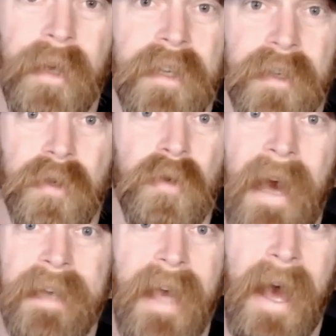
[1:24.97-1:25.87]
to do
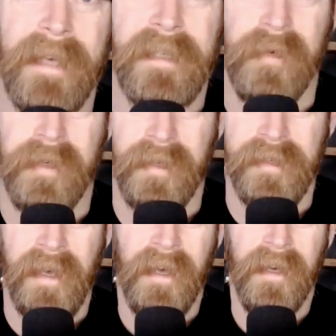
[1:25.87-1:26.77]
that task
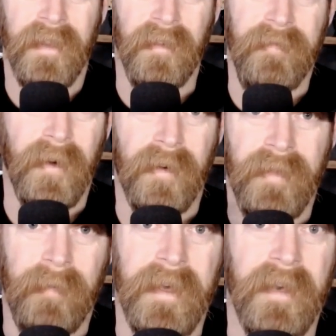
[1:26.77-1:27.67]
because the fear of
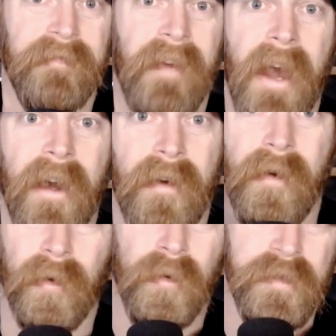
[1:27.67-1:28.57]
them getting fired
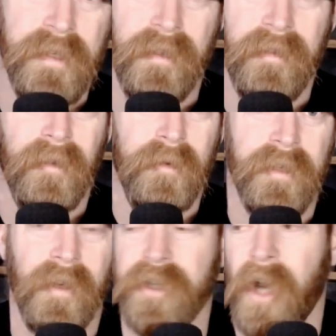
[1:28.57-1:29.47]
or losing
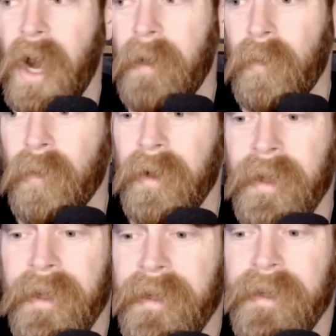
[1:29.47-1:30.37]
losing their job or
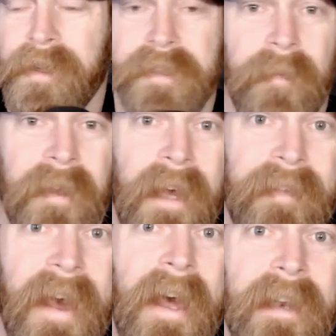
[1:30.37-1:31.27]
something
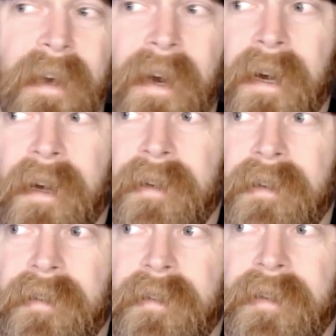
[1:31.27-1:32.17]
like that uh,
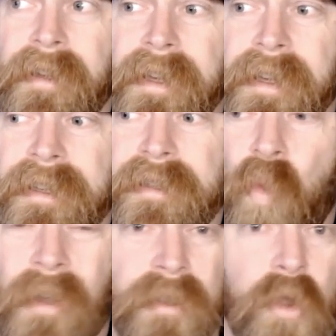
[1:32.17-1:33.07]
is
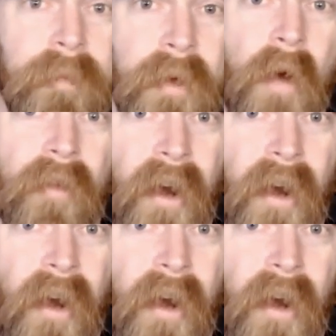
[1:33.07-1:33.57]
what's looming over their